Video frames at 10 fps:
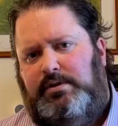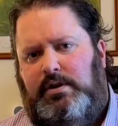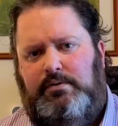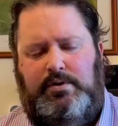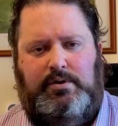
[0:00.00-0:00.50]

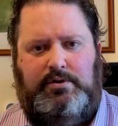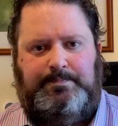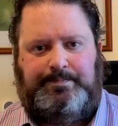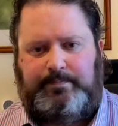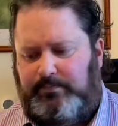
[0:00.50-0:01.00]
good.
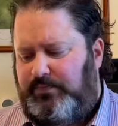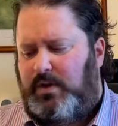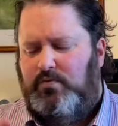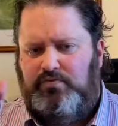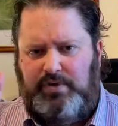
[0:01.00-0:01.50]

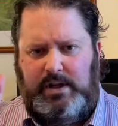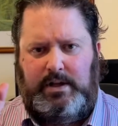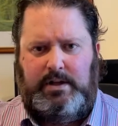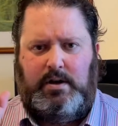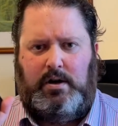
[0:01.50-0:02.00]

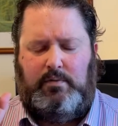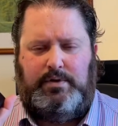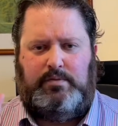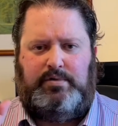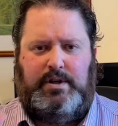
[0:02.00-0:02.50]
Really, I was
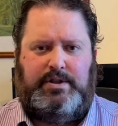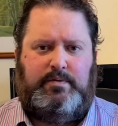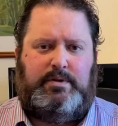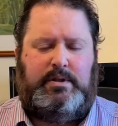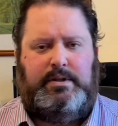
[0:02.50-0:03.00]
impressed
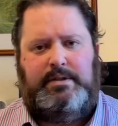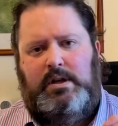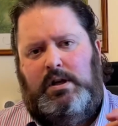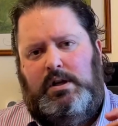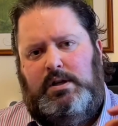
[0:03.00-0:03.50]
with these.
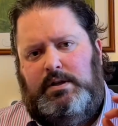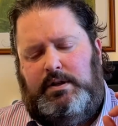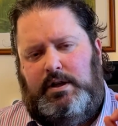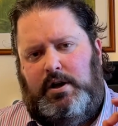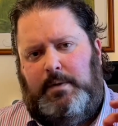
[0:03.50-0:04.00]

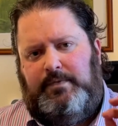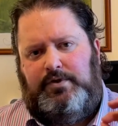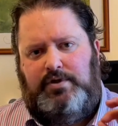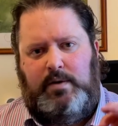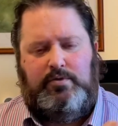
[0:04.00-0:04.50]
The
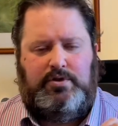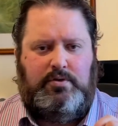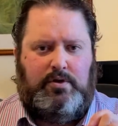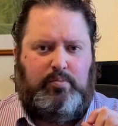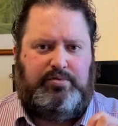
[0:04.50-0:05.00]
treble's
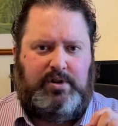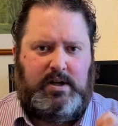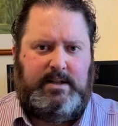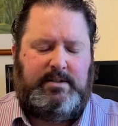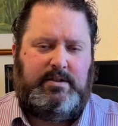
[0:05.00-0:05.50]
not
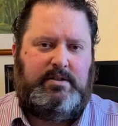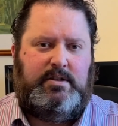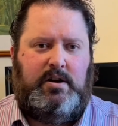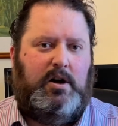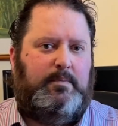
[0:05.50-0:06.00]
bright,
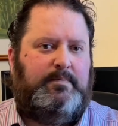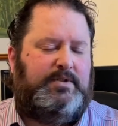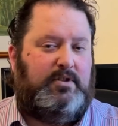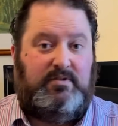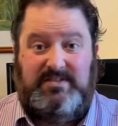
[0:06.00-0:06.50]
it's
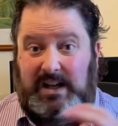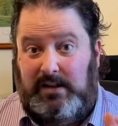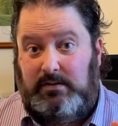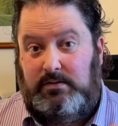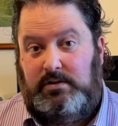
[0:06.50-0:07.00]
not
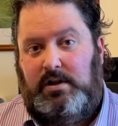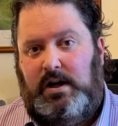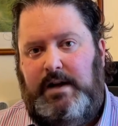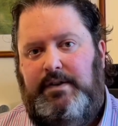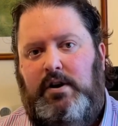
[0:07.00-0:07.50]
dull
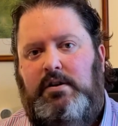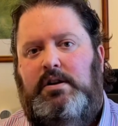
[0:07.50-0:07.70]
either.